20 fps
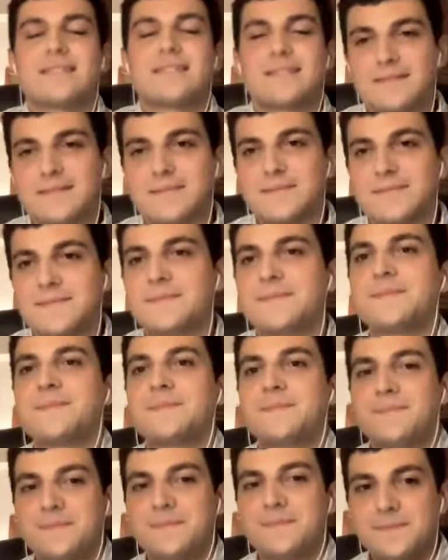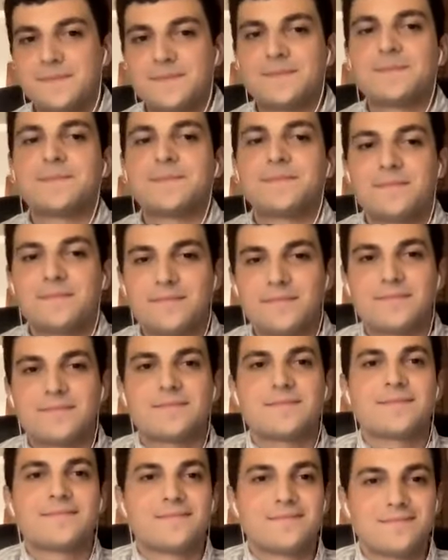participating in clubs and
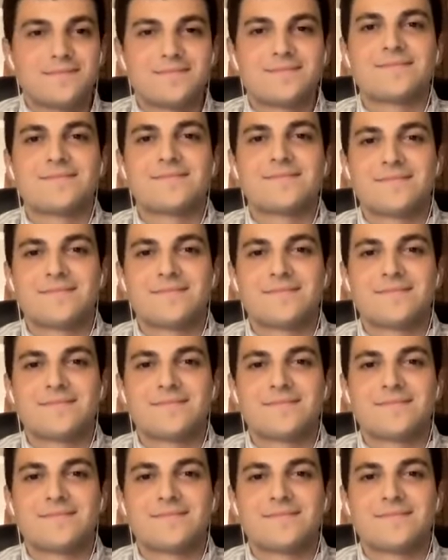social